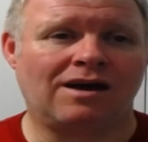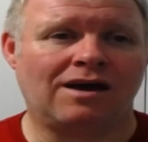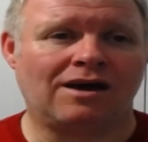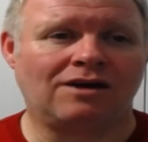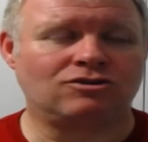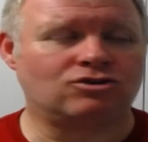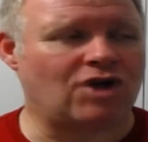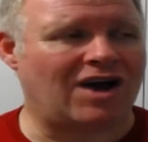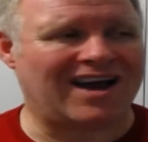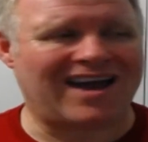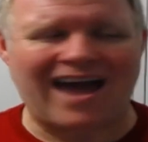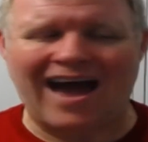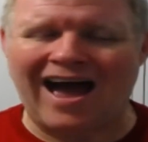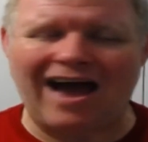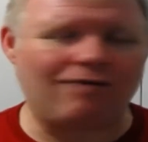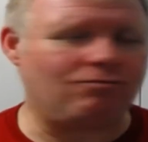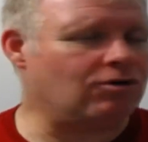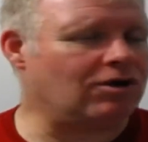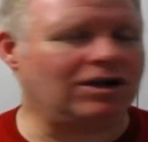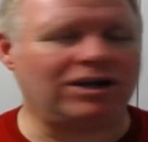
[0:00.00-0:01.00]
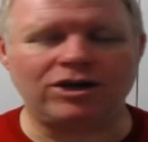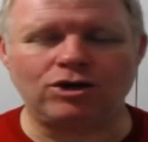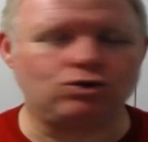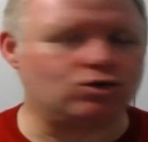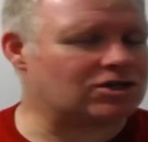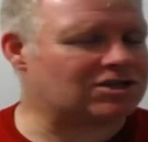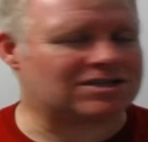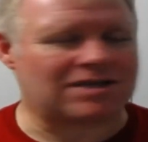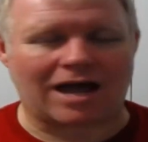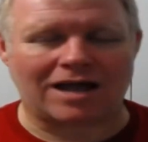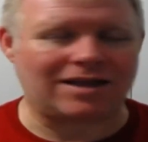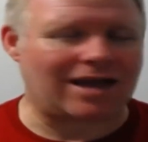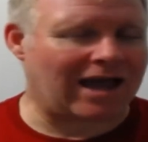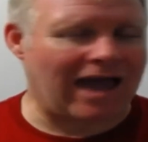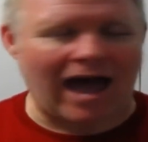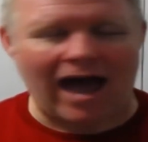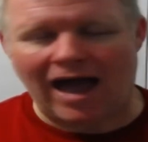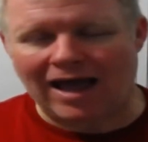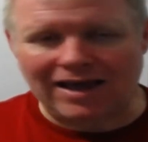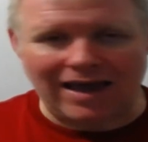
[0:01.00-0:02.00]
So I can't really understand, I
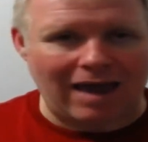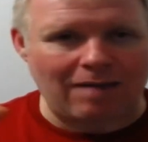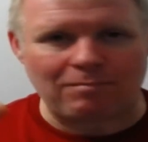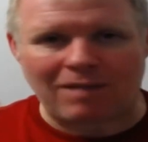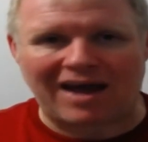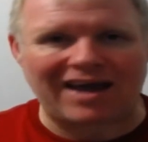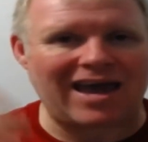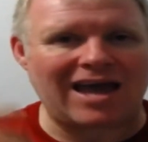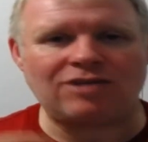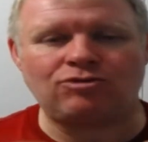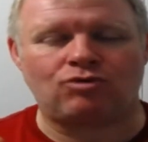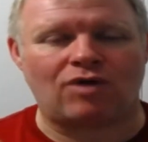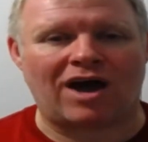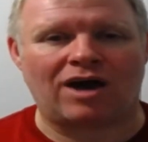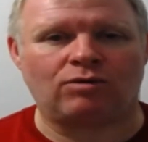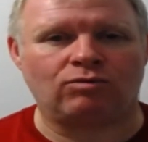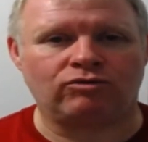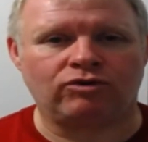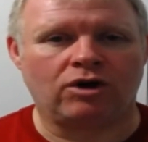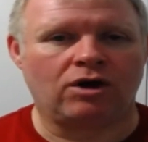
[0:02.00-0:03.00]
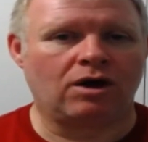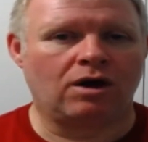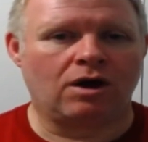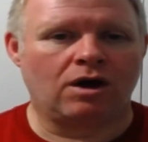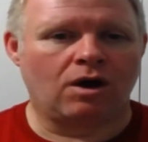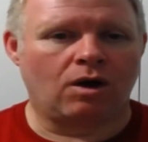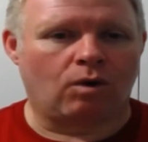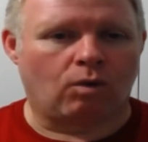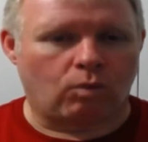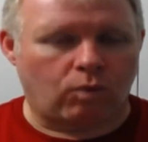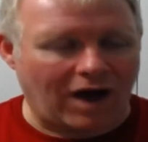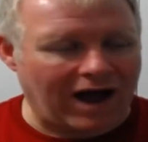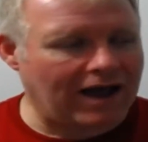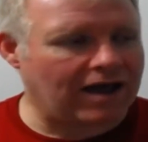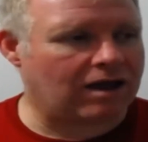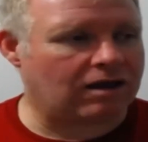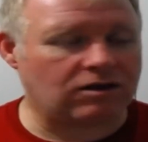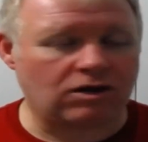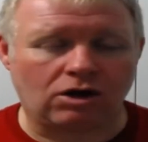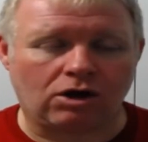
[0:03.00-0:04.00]
can't get my head round why,
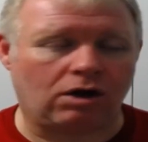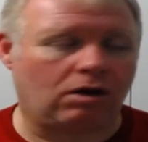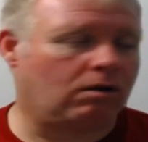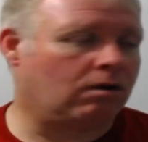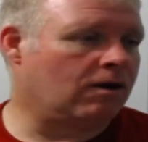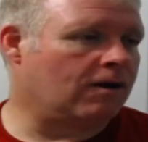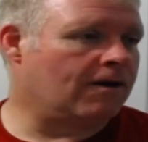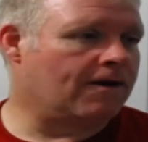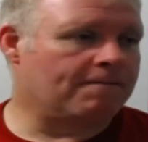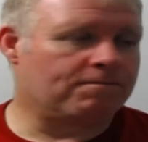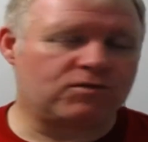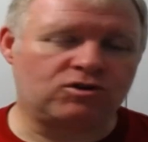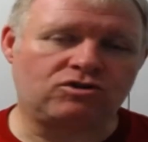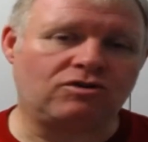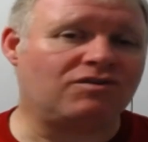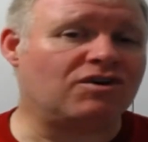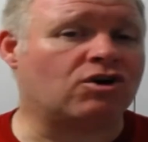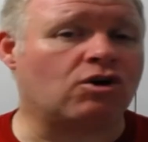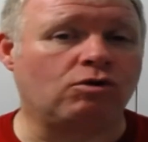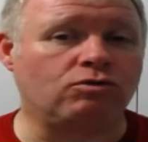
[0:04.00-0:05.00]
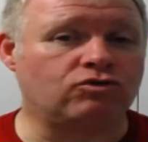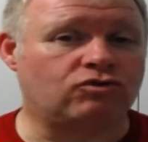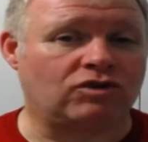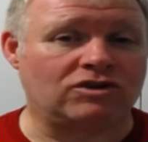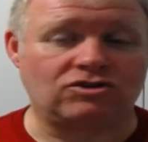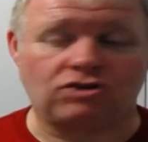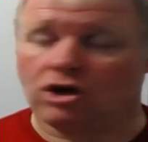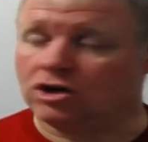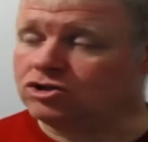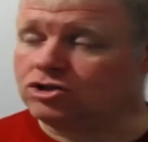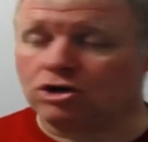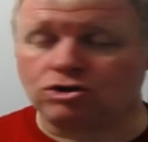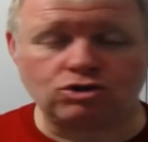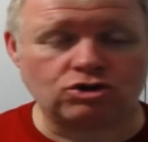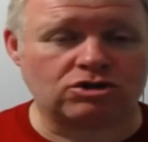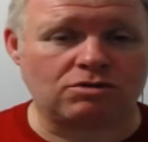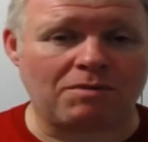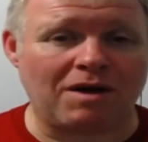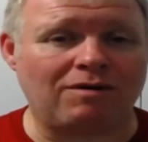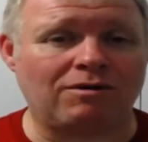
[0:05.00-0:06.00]
you know, there's other countries though, it's not just
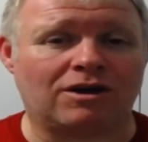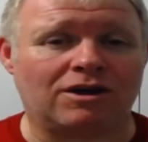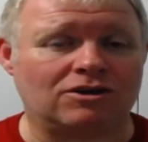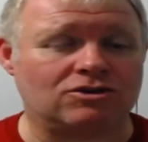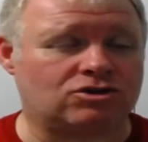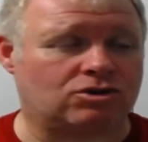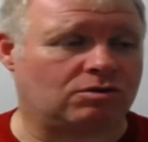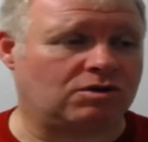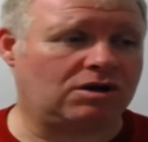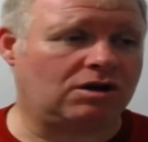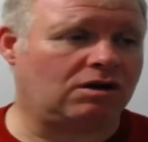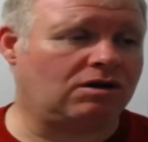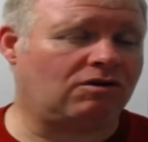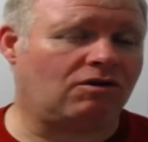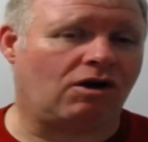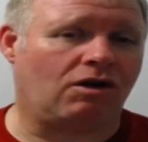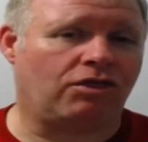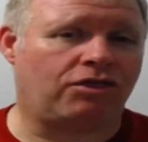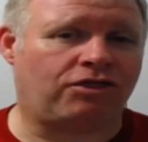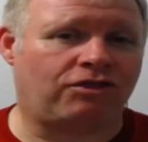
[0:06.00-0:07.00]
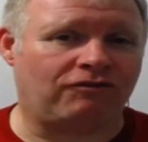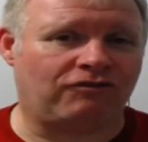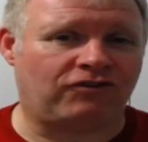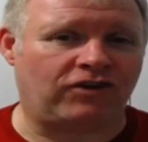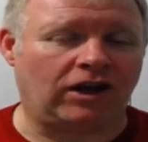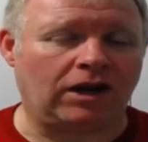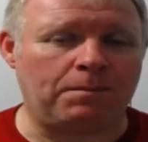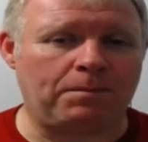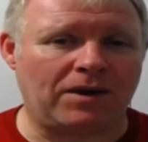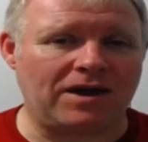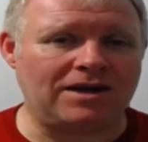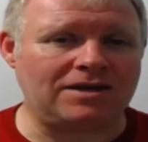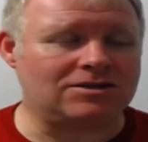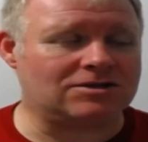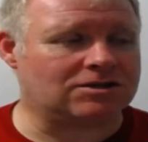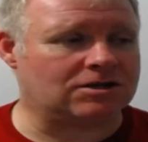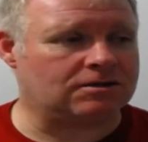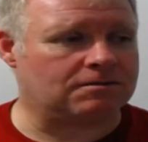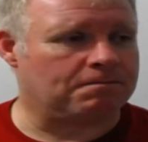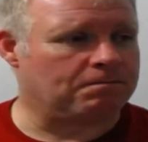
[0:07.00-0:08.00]
America, so you know, you've got Philippines
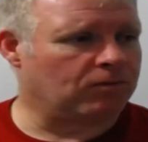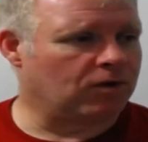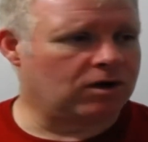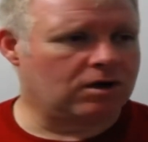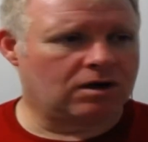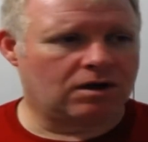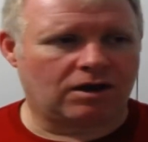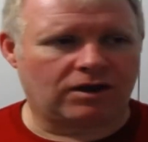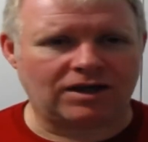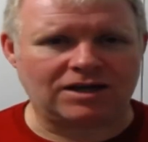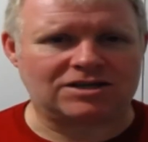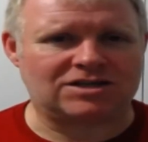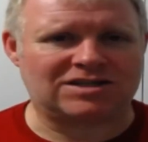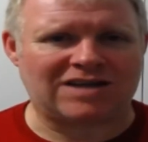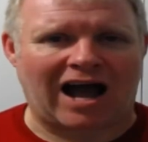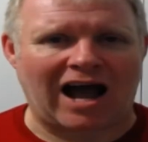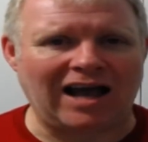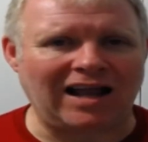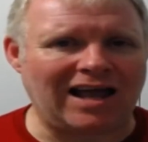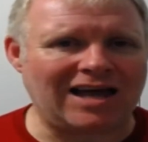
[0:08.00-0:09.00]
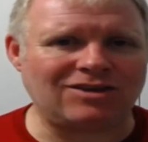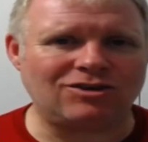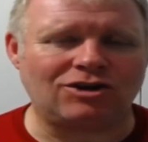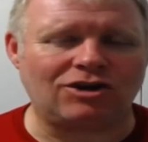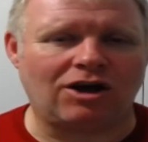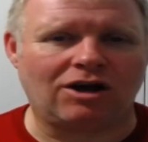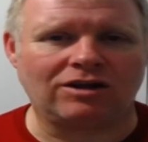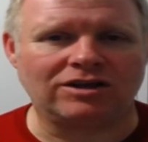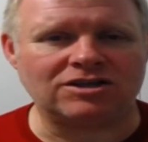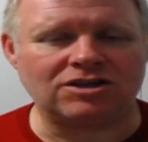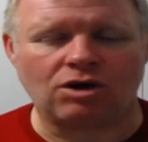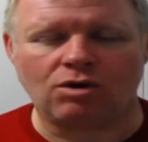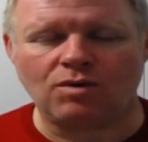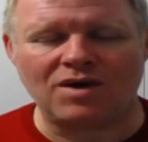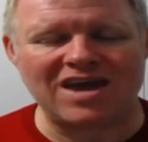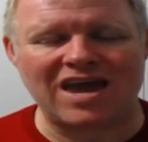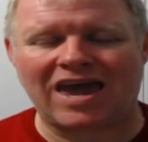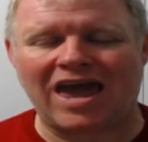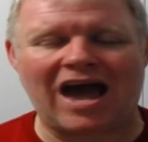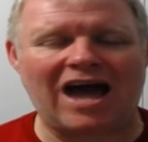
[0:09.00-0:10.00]
and I think it's Thailand and all this, where
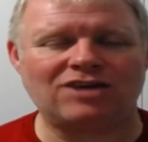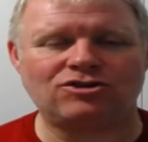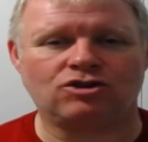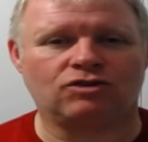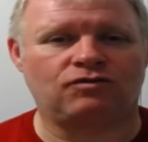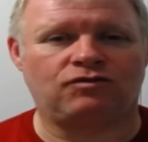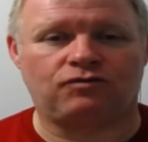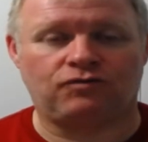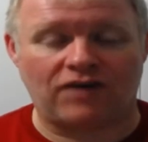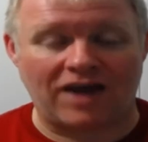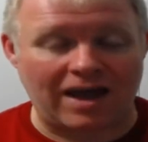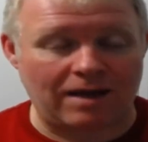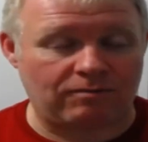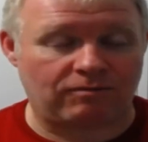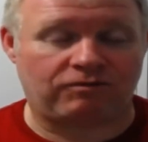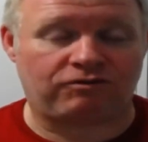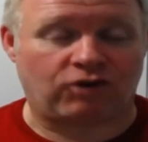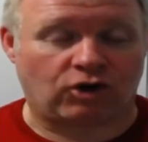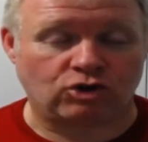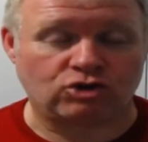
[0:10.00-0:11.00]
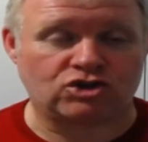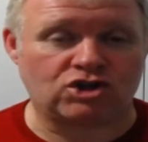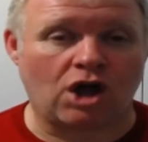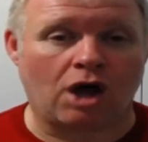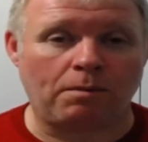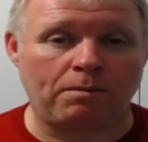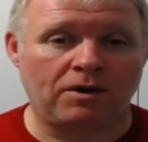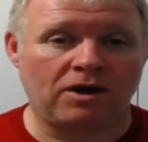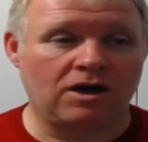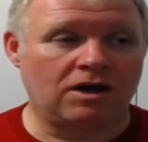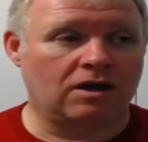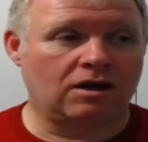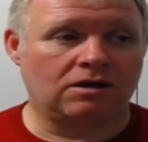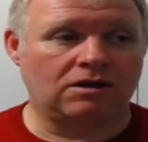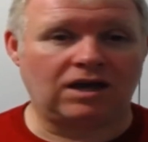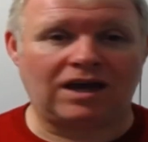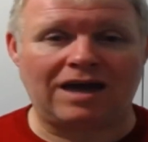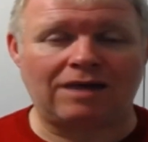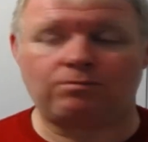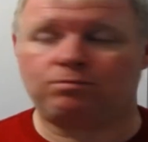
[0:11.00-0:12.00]
you can't just vape full stop.
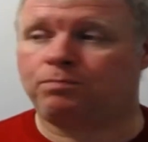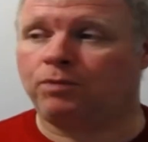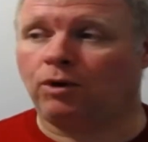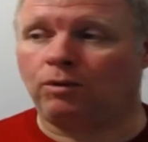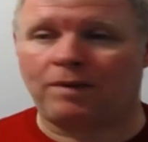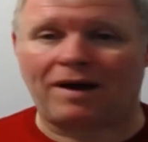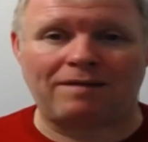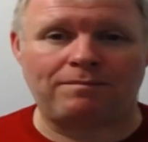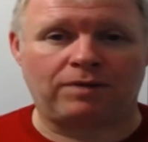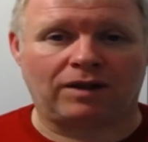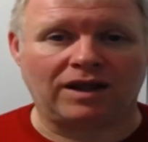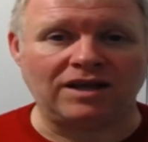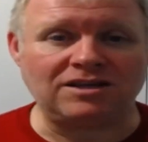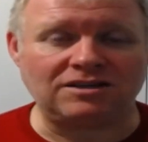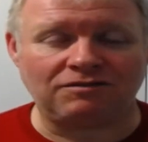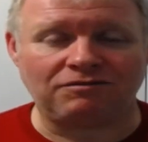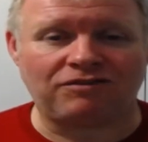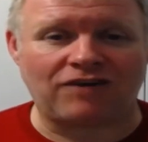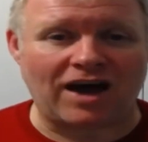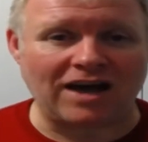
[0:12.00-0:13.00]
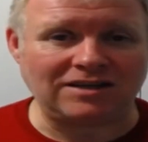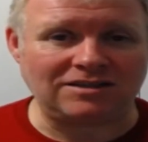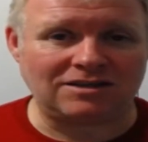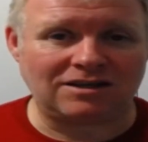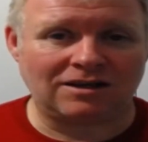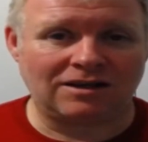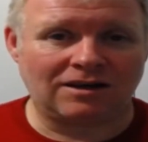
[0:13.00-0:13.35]
You get pulled by police and fined.